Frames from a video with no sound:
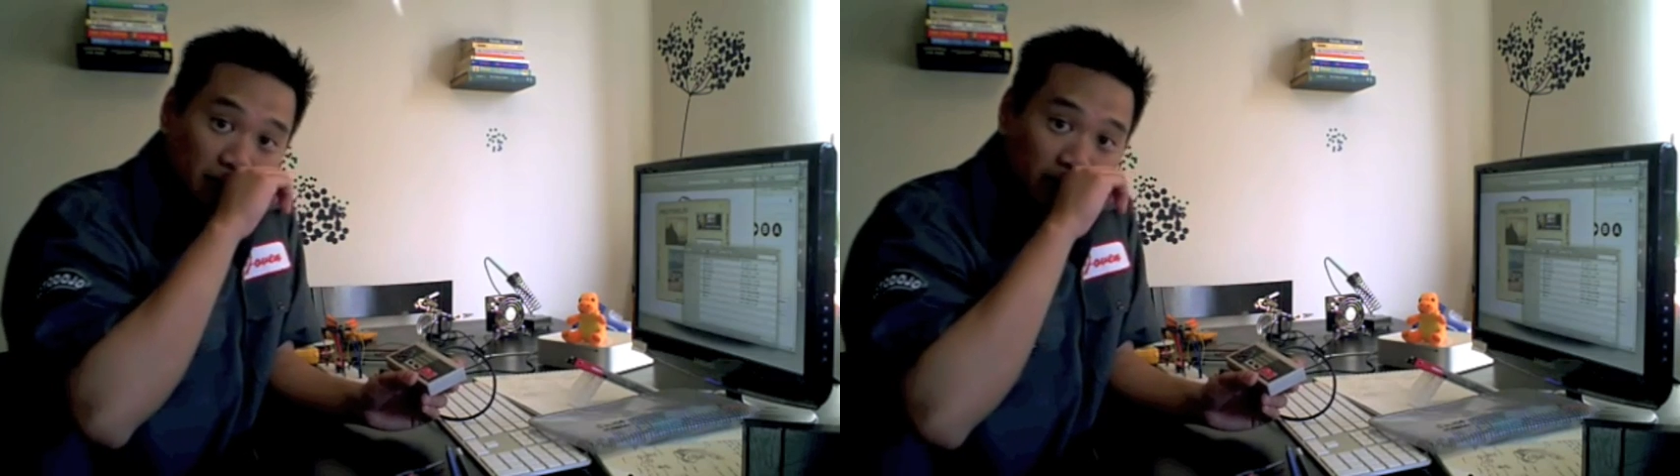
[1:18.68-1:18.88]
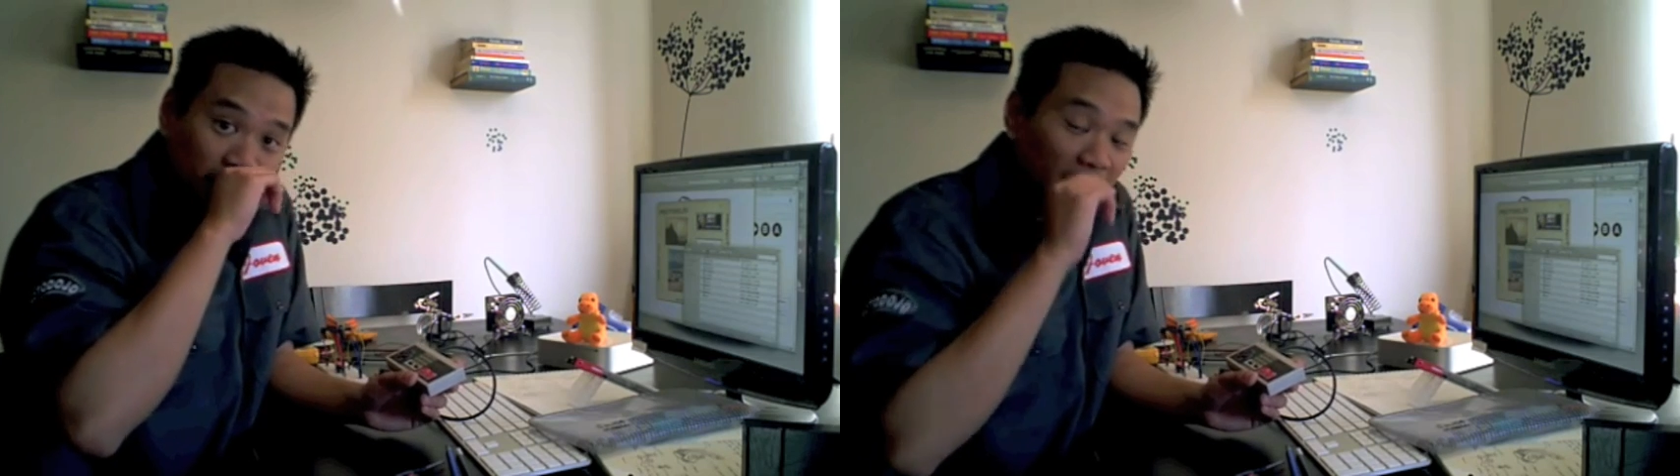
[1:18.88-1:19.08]

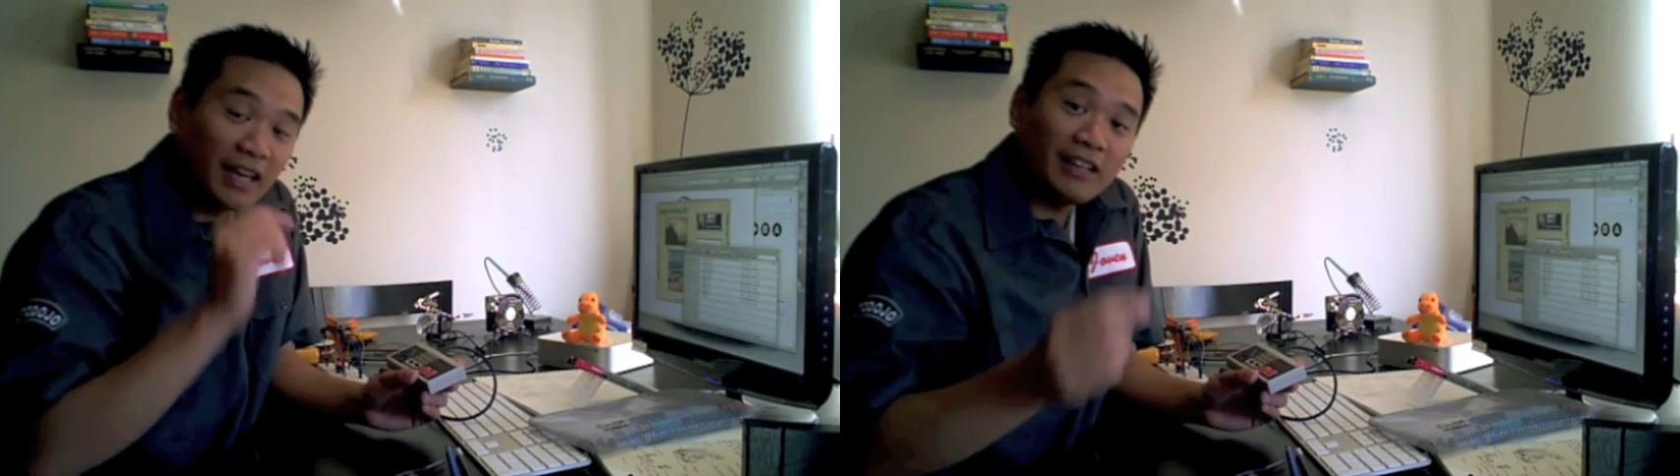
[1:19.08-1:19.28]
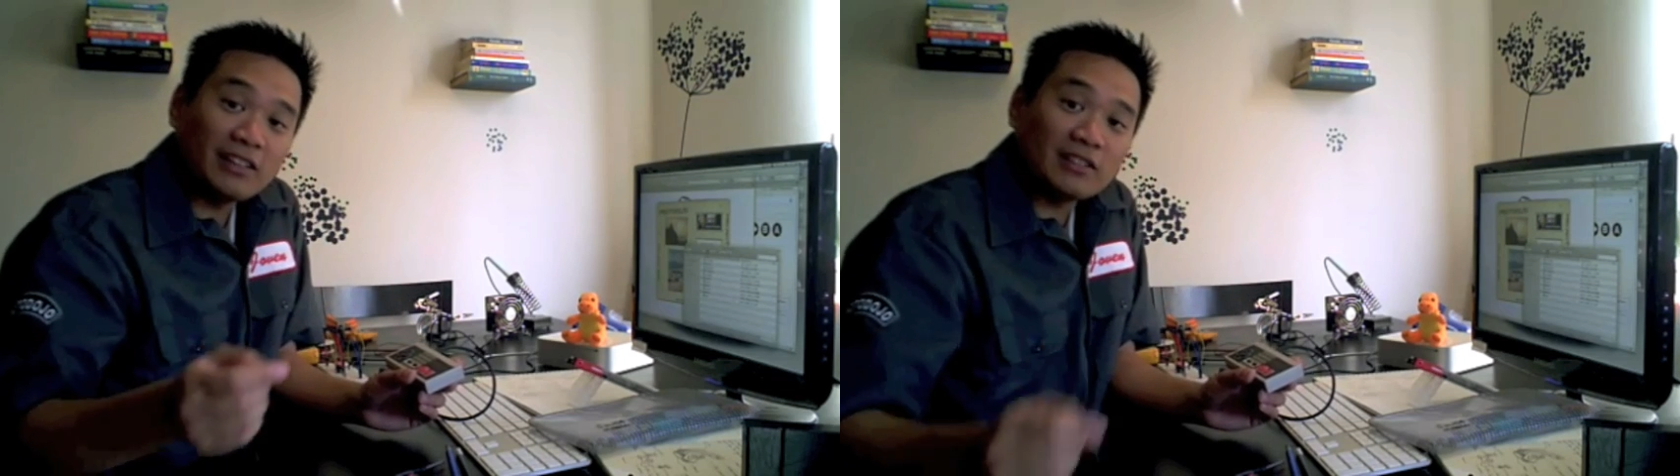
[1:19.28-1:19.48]
In the
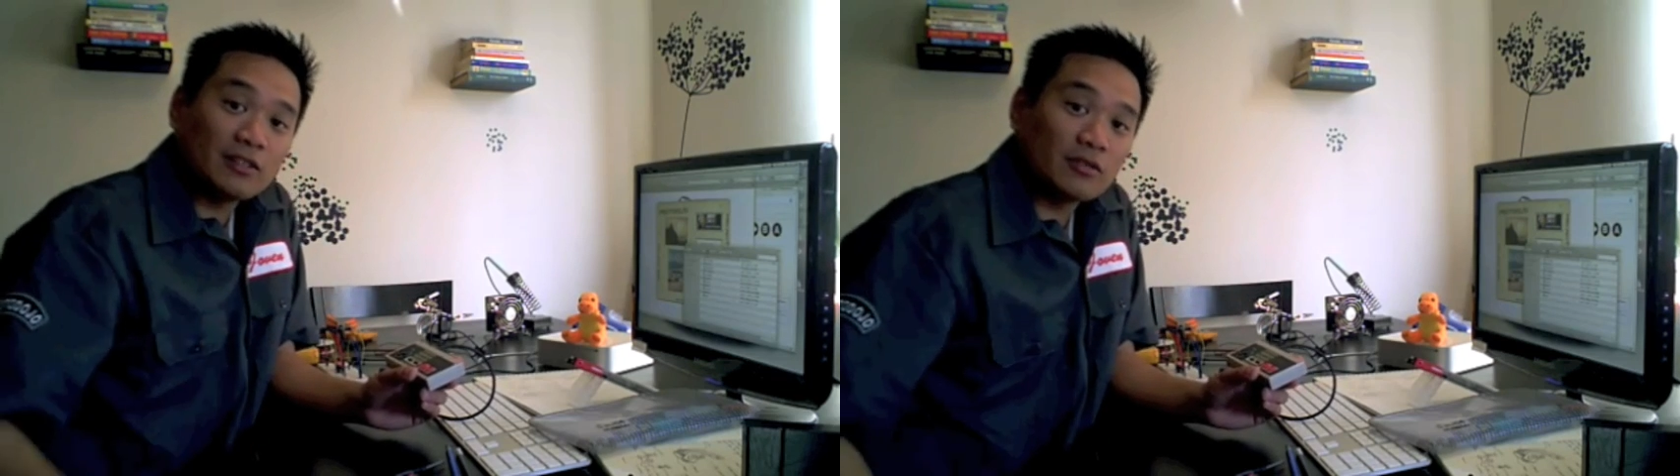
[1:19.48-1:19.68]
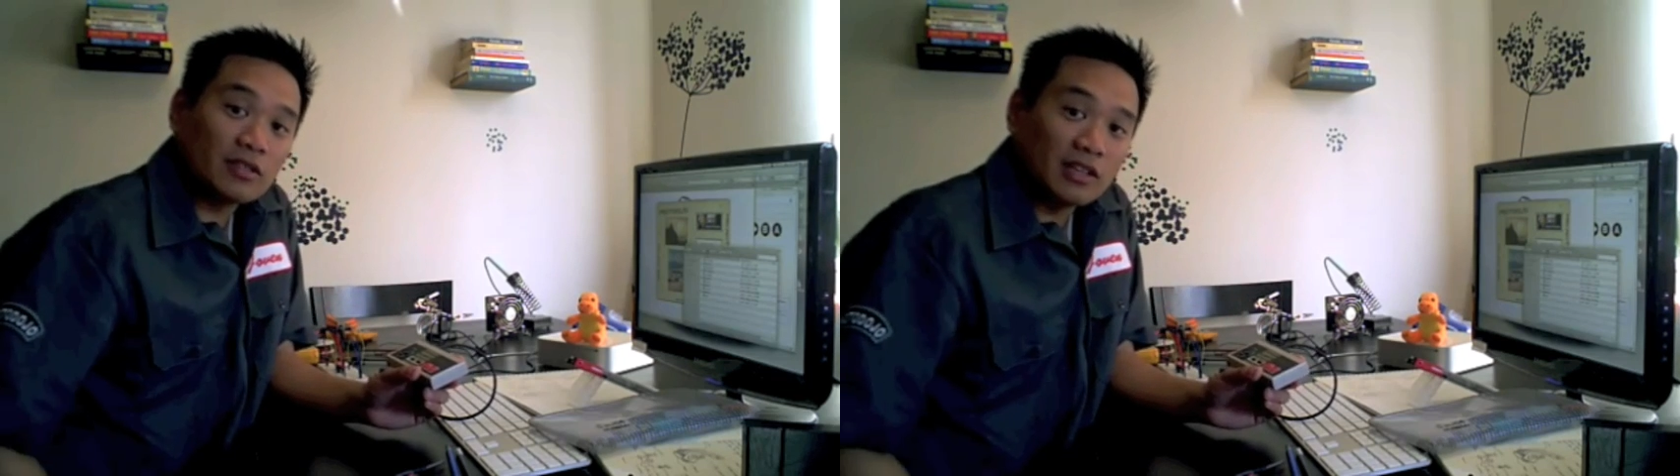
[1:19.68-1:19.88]
80s, there
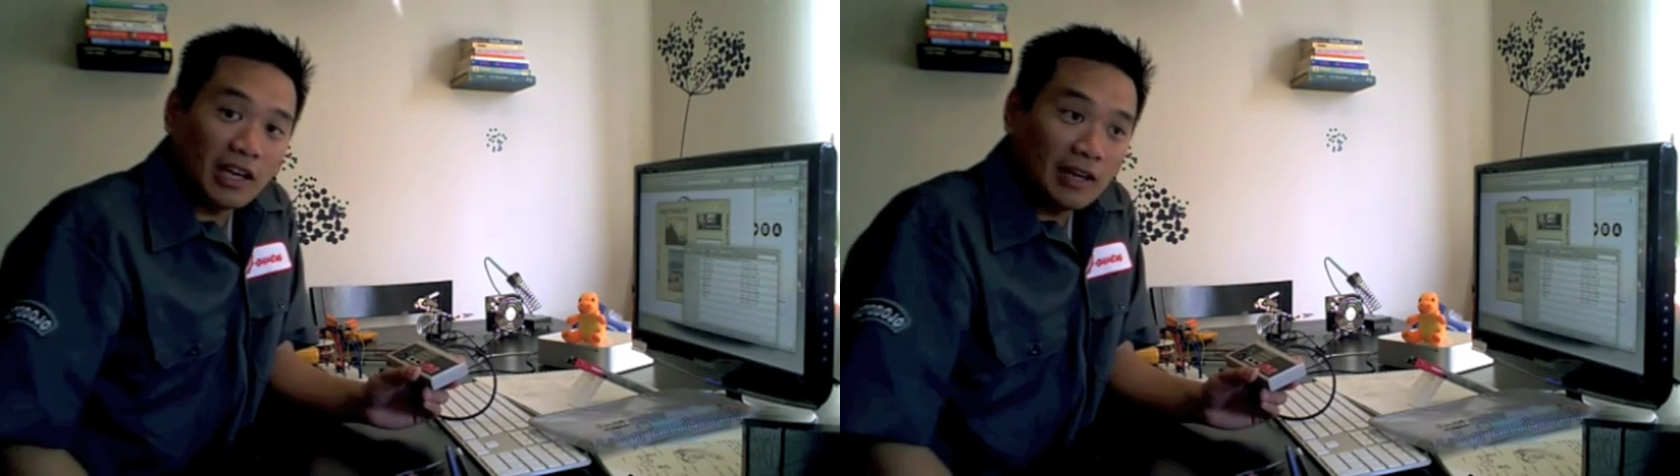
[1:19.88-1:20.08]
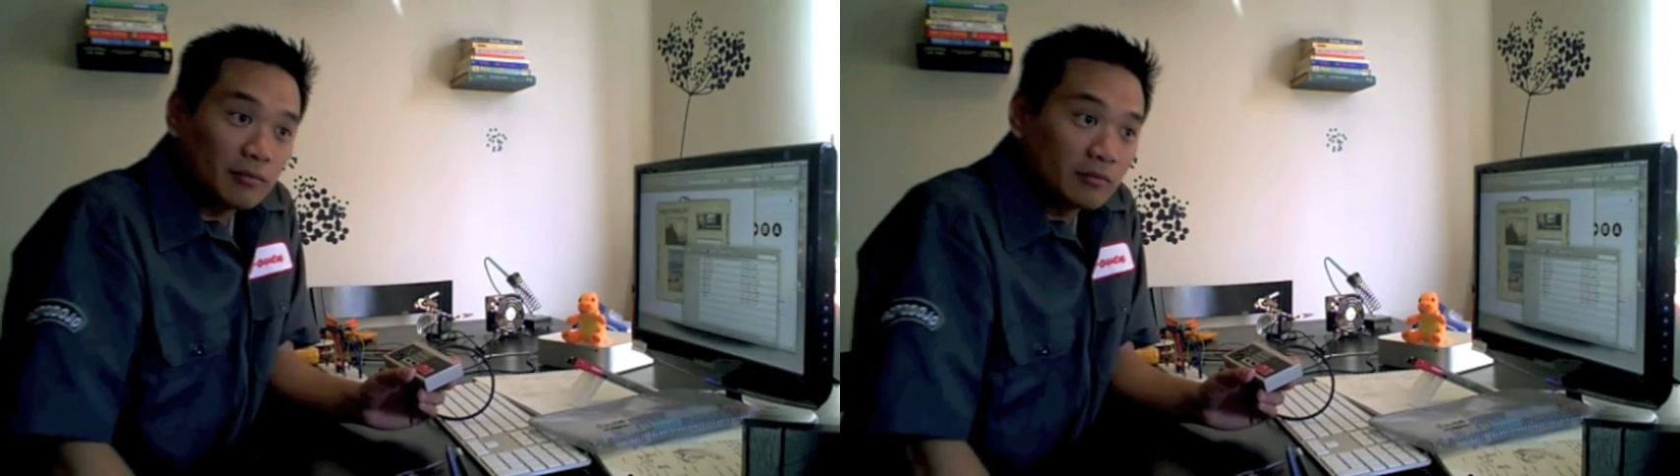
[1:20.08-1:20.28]
was a
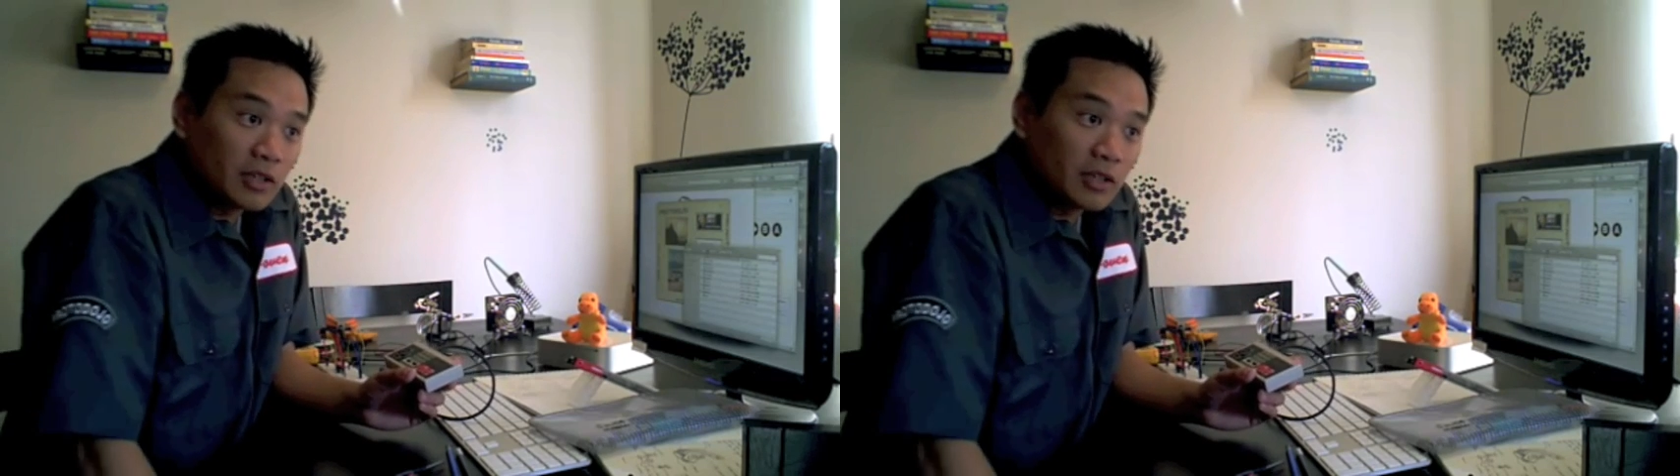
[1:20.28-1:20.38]
game